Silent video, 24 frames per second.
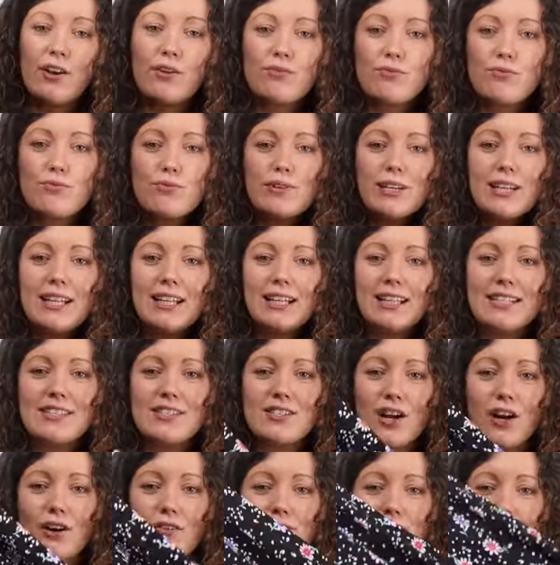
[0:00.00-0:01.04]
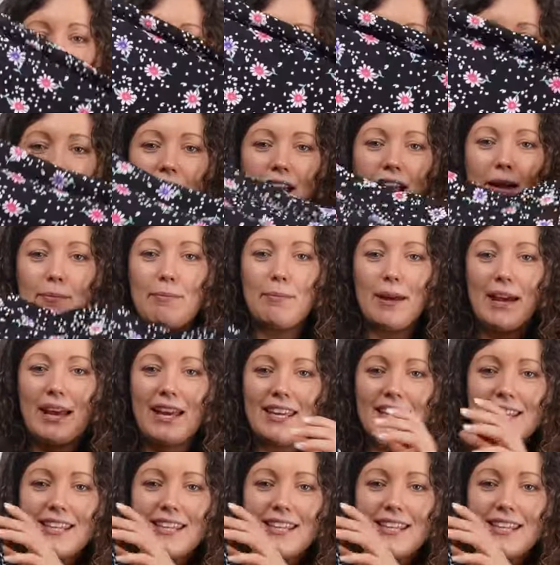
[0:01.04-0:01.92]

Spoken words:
really soft and drapey.